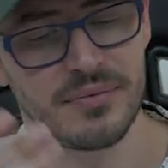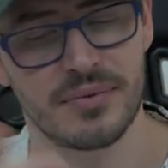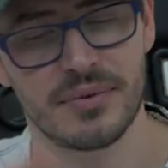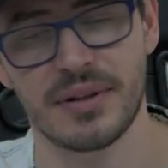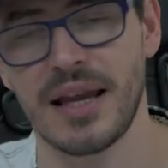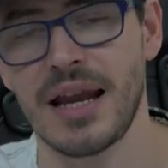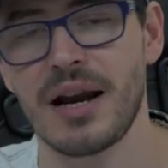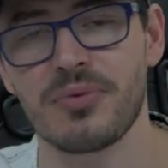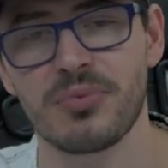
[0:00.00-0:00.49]

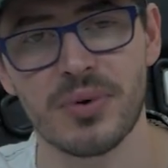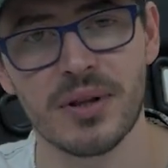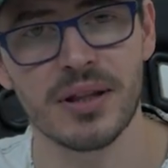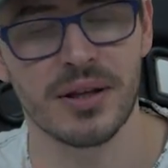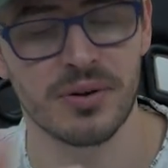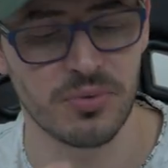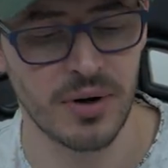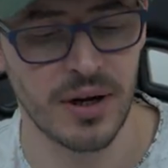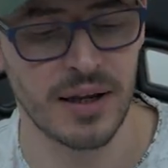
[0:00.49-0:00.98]
they are
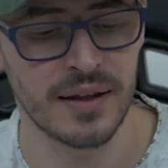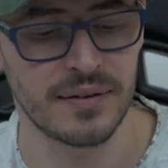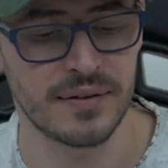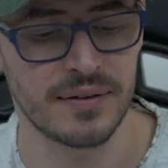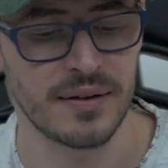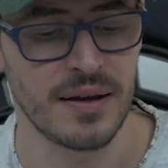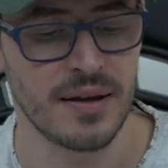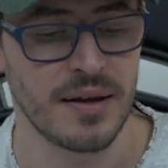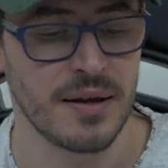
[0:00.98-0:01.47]
really
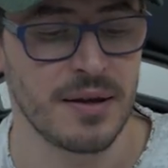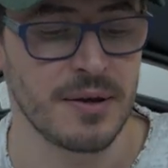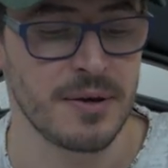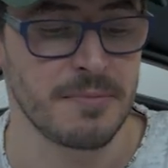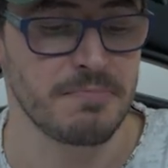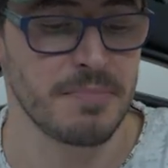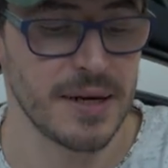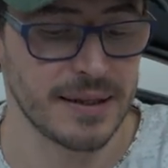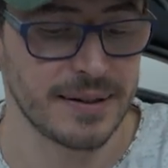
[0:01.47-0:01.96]
great.
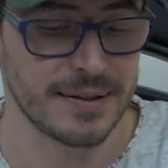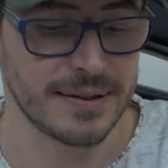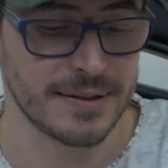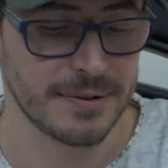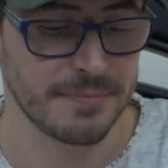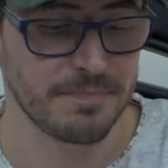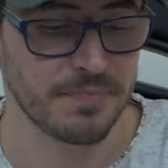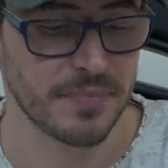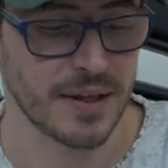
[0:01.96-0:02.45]
But
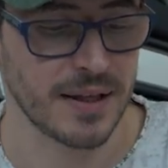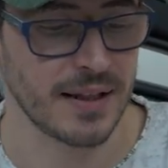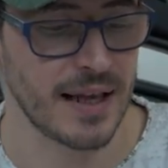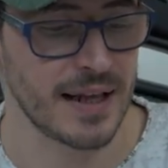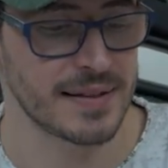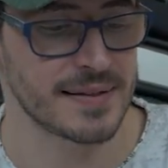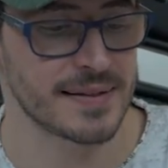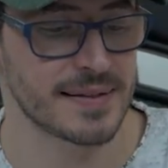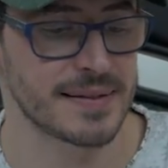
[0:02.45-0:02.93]

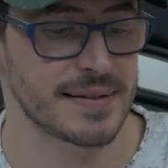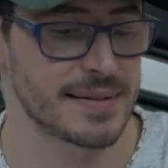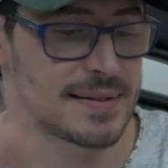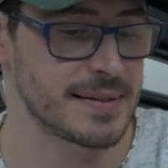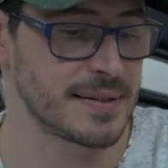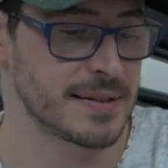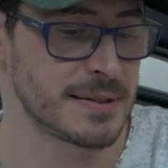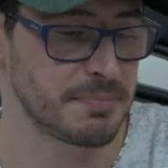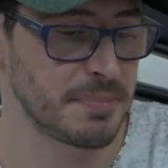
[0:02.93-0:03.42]
let's
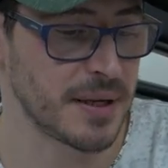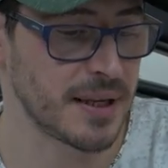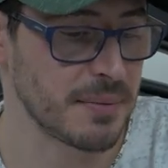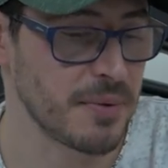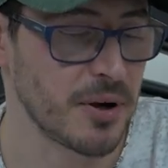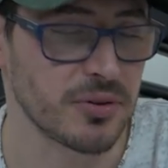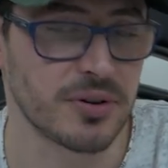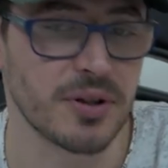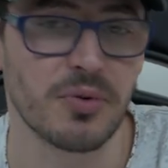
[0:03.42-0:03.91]
speak
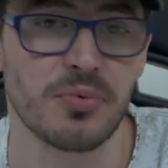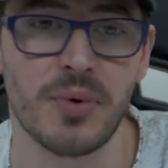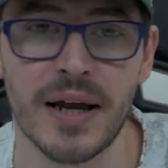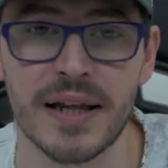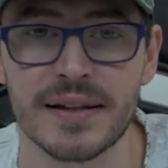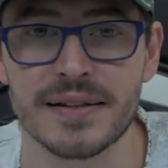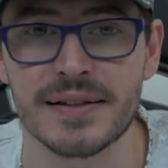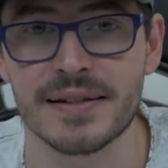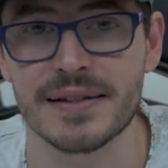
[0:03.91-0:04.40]
about the
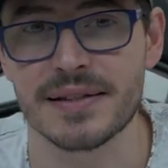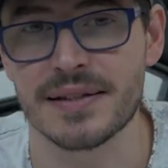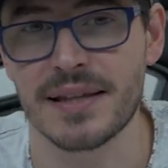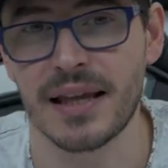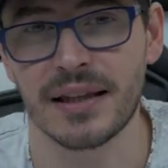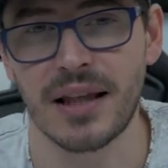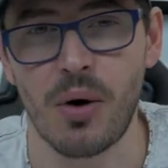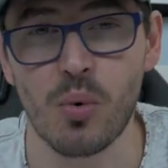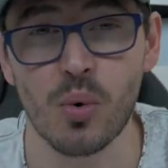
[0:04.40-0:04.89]
rates
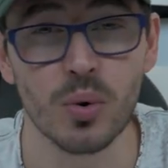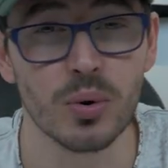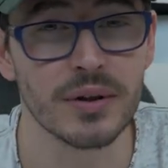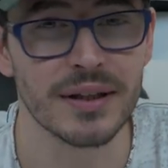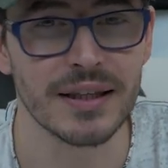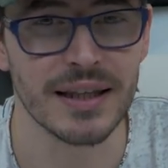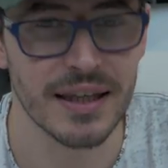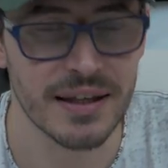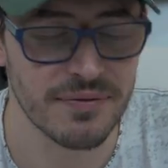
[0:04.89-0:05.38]
that I
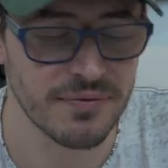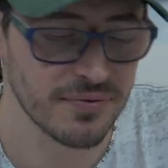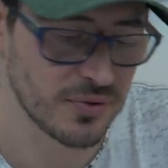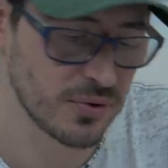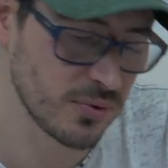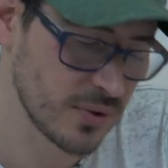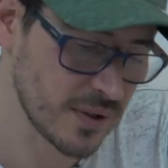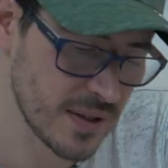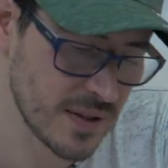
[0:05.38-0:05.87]
would
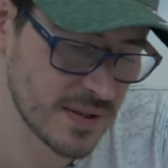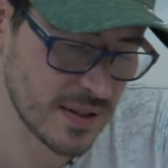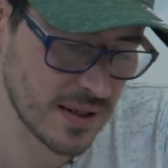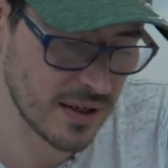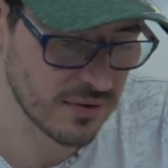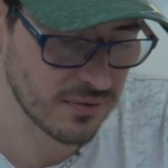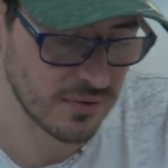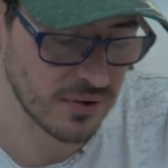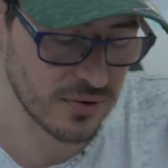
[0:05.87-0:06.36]
give to these
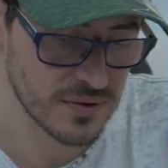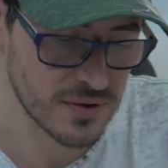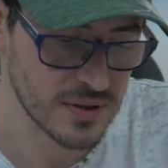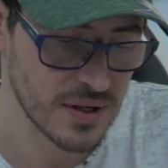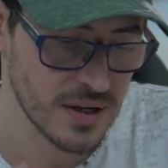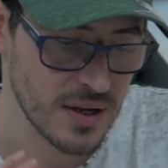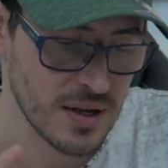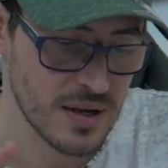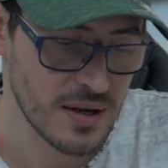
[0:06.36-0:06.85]

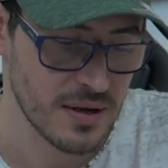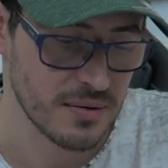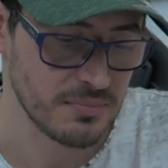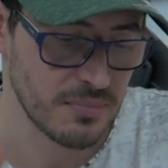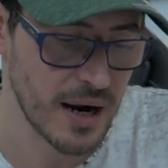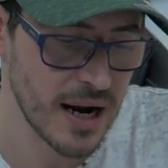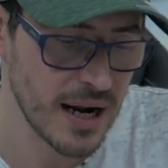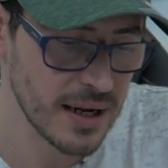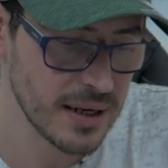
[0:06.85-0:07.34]
earphones.
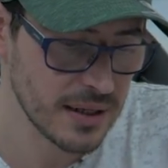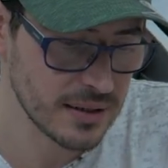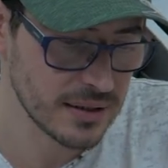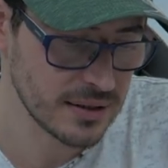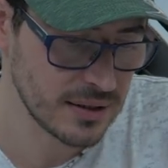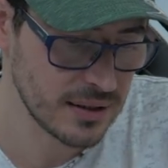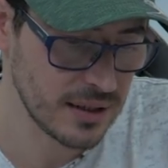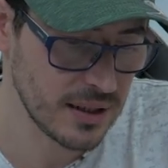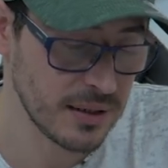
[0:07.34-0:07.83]

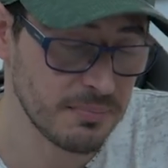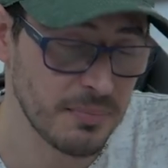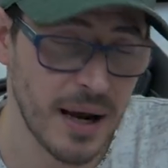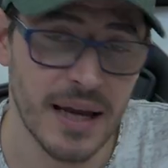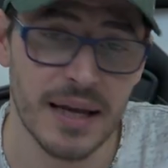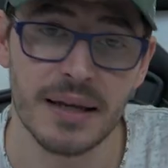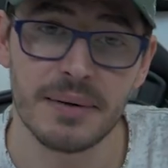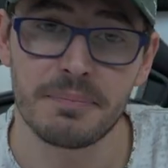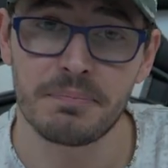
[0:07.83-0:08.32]
In
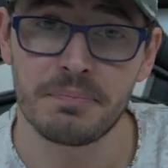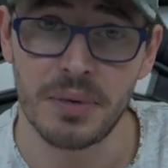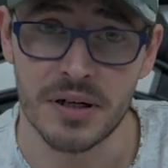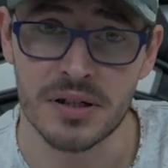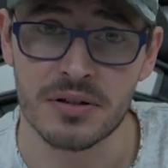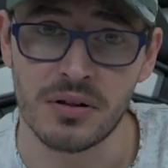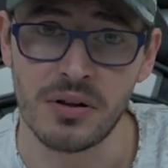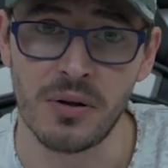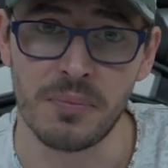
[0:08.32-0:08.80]
my
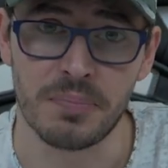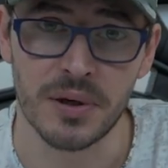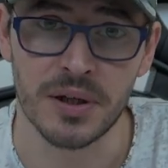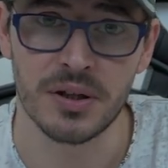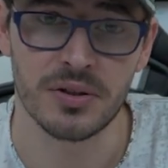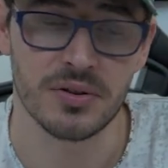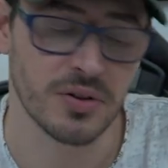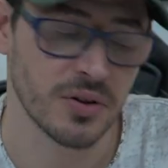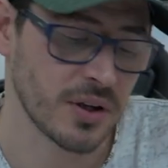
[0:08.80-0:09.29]
personal
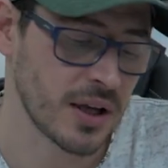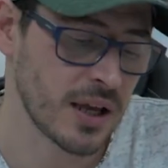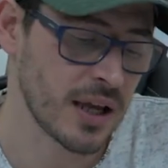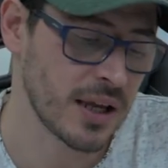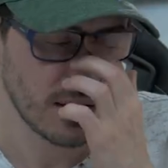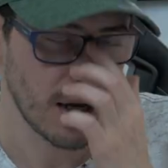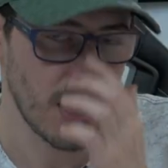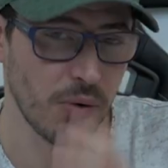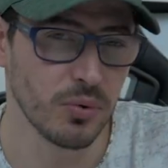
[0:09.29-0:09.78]
opinion,
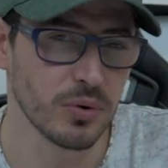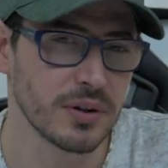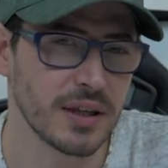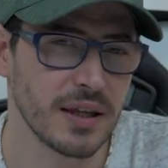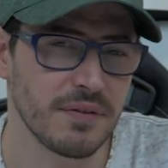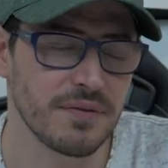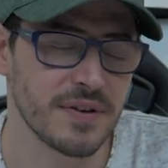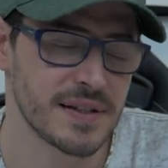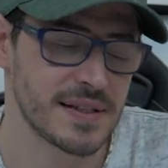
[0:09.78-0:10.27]
okay, I would
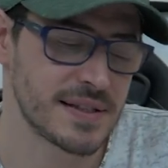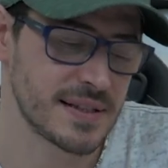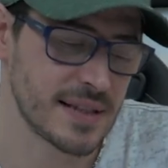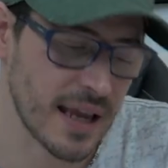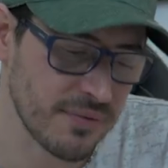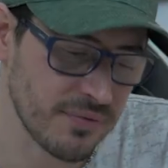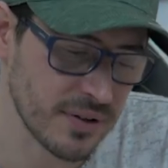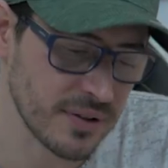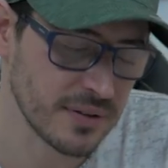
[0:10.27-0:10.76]
give a
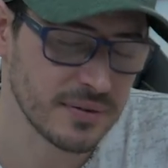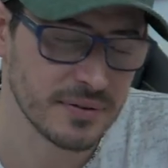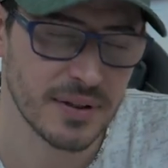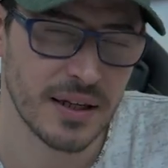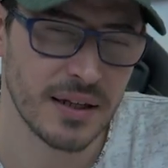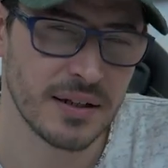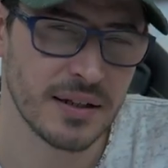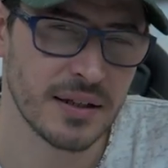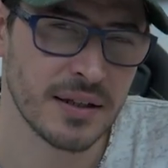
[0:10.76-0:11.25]
7
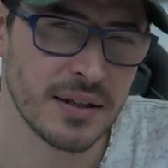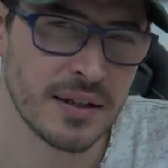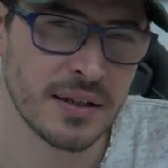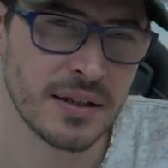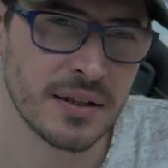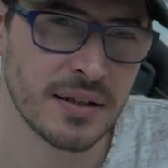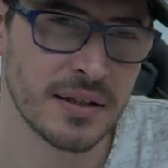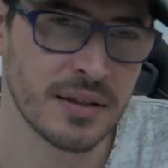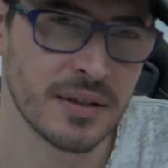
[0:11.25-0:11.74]
in
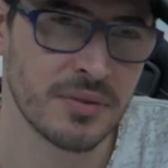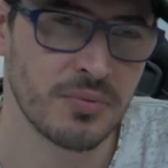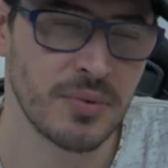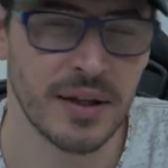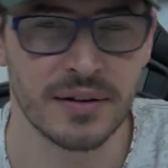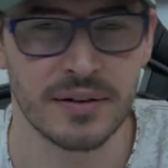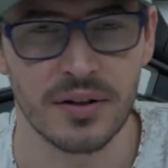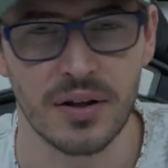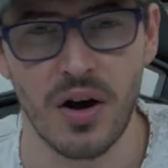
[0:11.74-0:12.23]
a
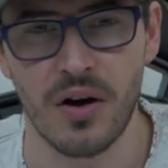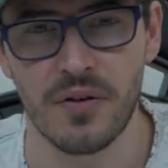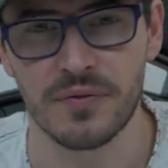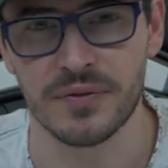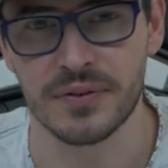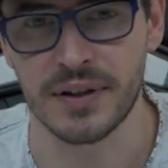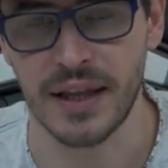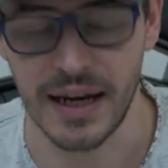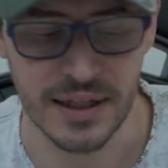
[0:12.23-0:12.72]
rate
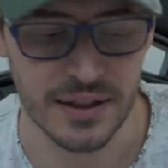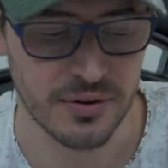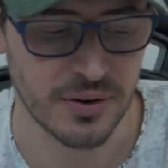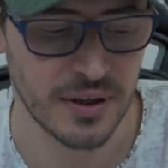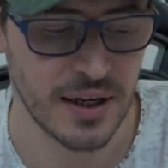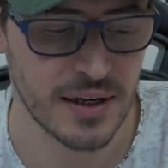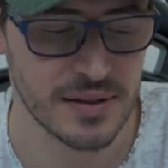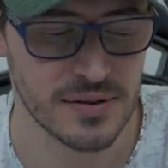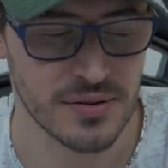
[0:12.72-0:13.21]
of 10,
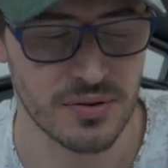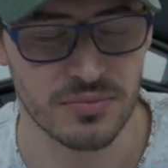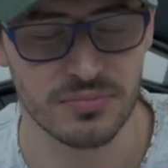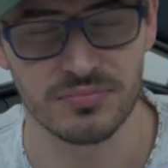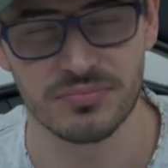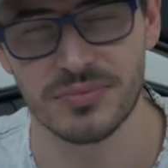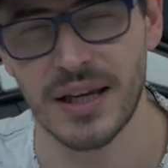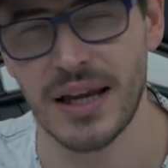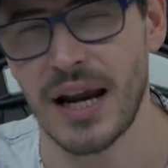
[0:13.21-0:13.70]
okay?
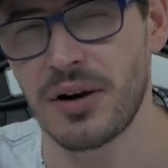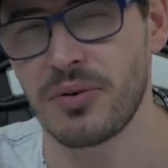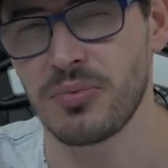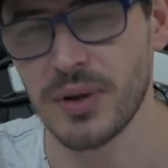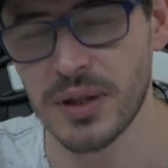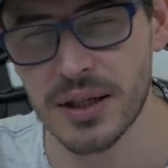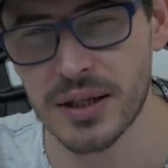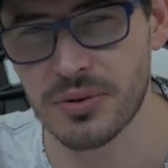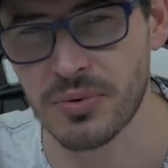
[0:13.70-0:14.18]
So they are
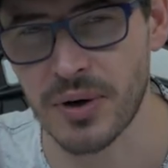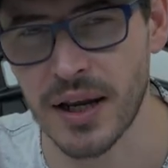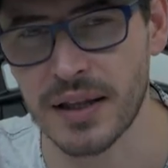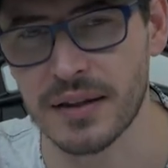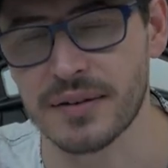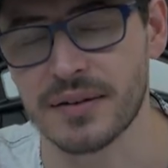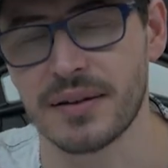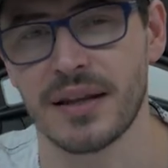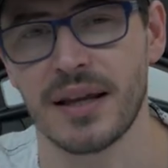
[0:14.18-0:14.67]
really
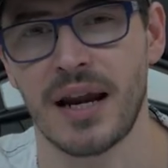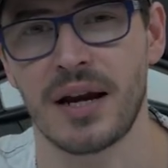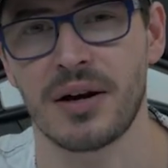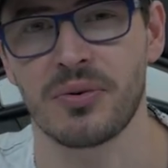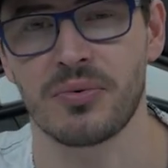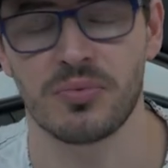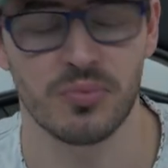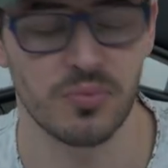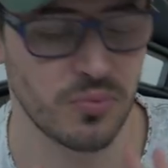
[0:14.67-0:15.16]
great, they are